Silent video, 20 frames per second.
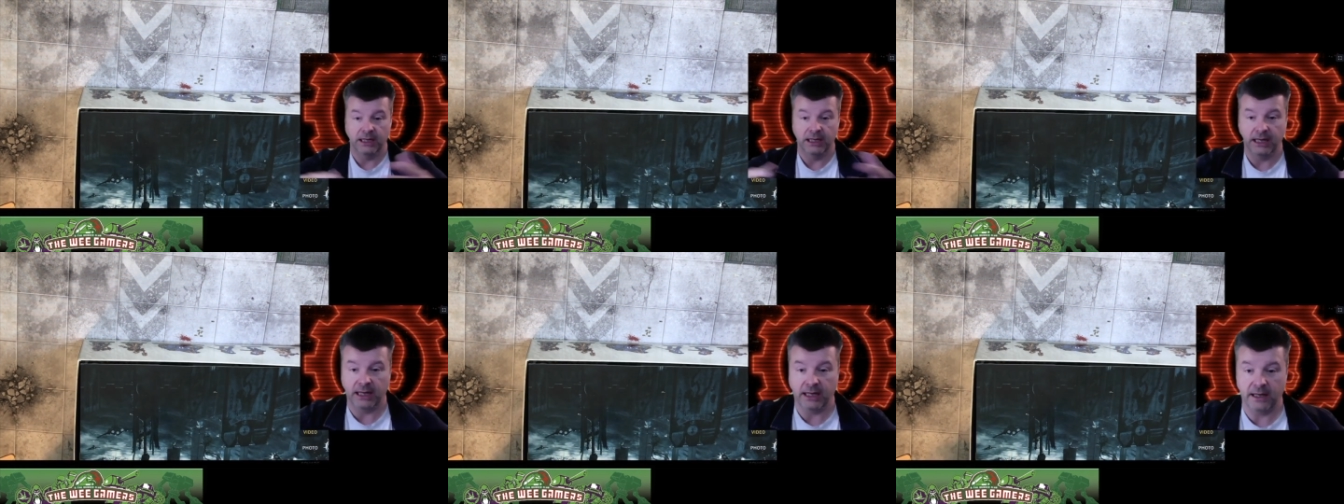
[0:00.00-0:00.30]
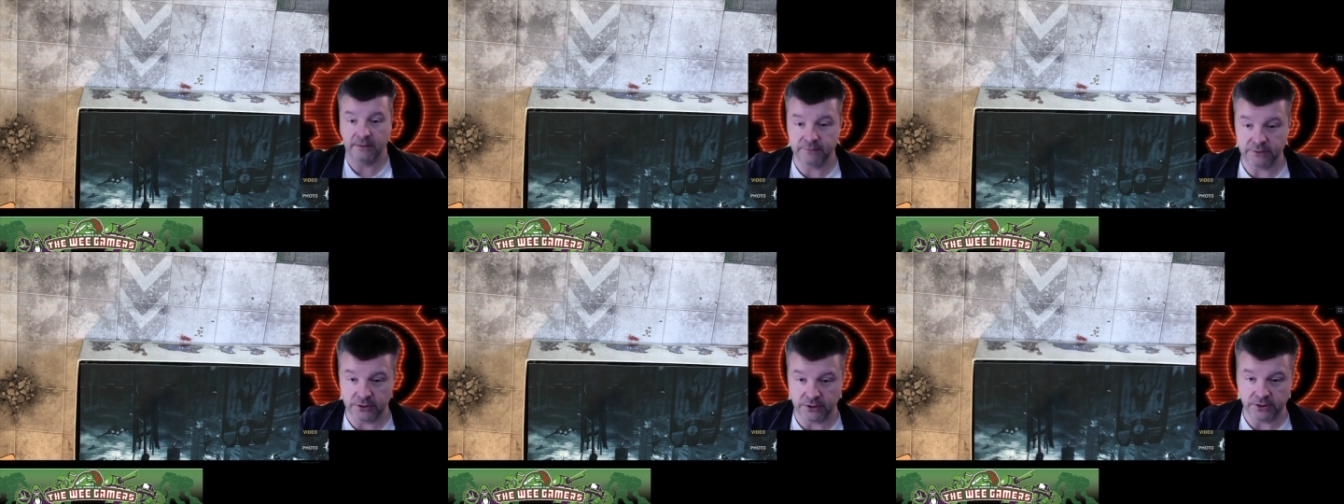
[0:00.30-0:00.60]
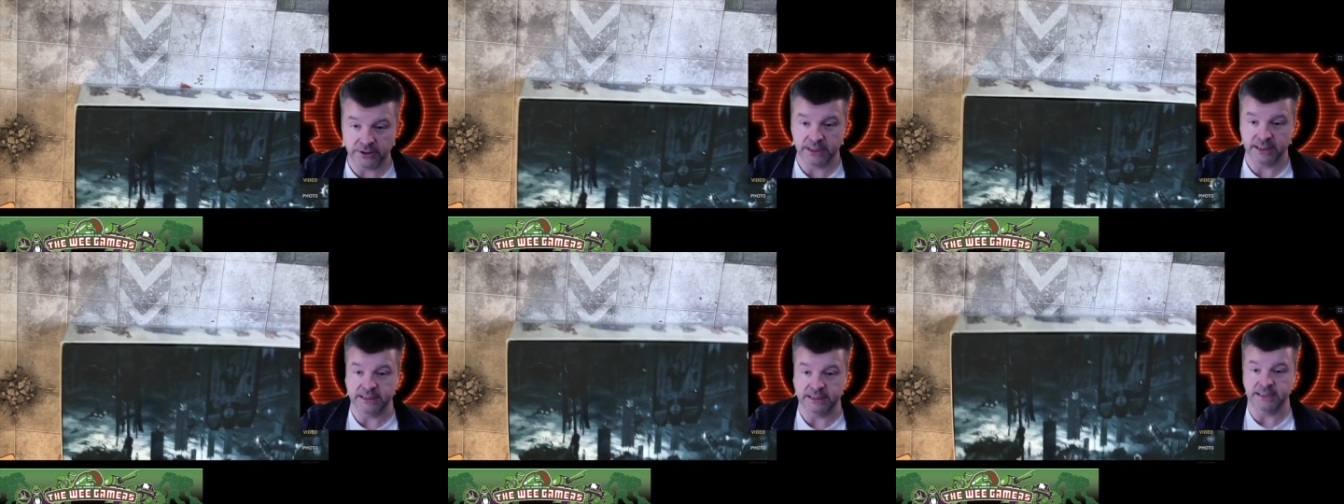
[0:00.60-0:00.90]
have a
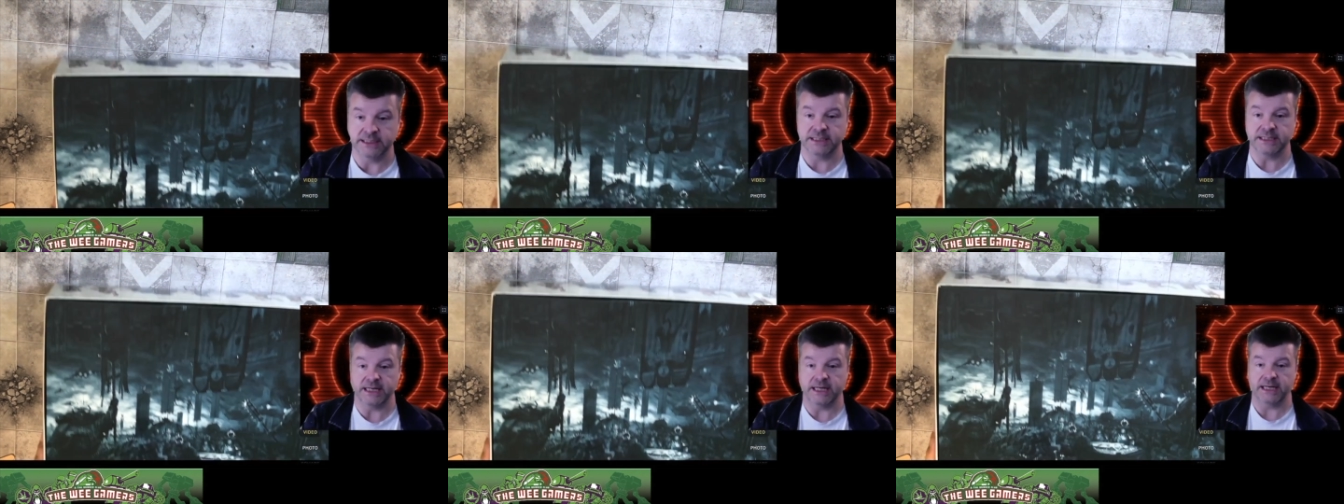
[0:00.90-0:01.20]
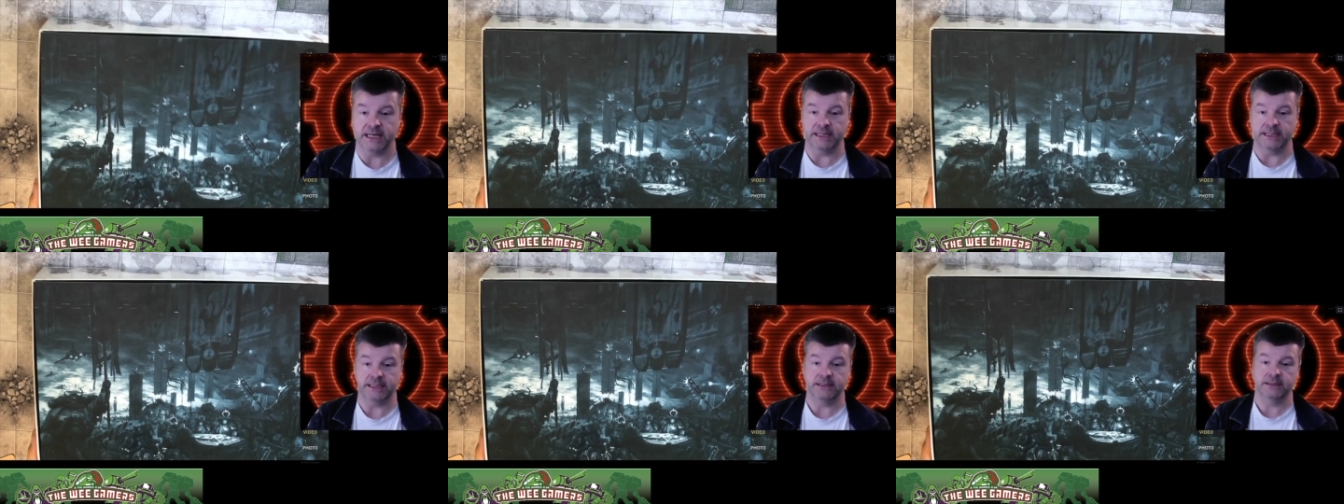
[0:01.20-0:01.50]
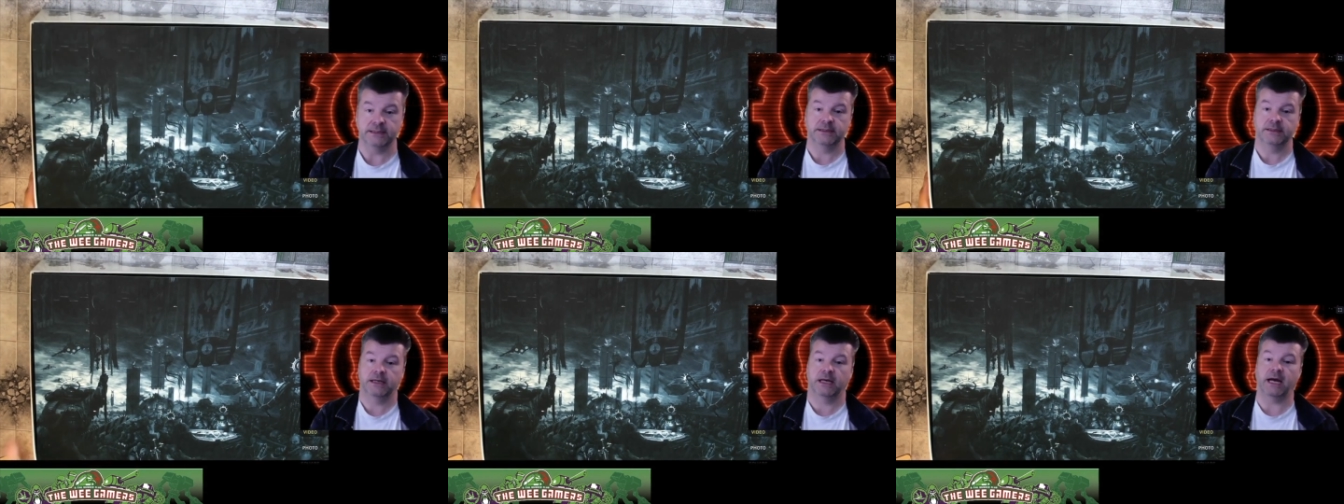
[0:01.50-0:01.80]
look inside,
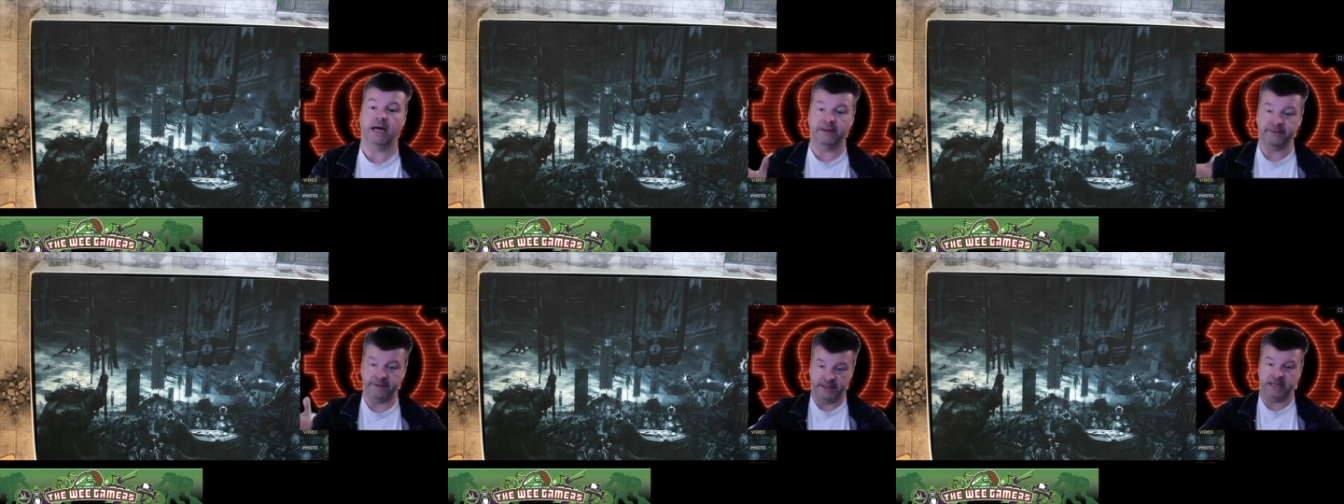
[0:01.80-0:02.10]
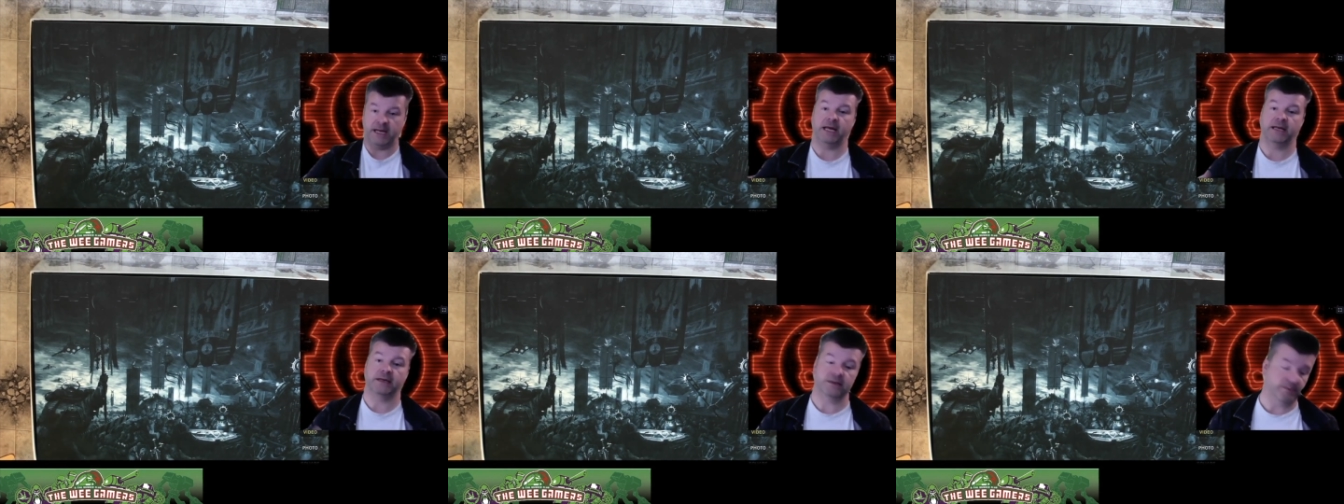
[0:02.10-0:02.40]
and then handed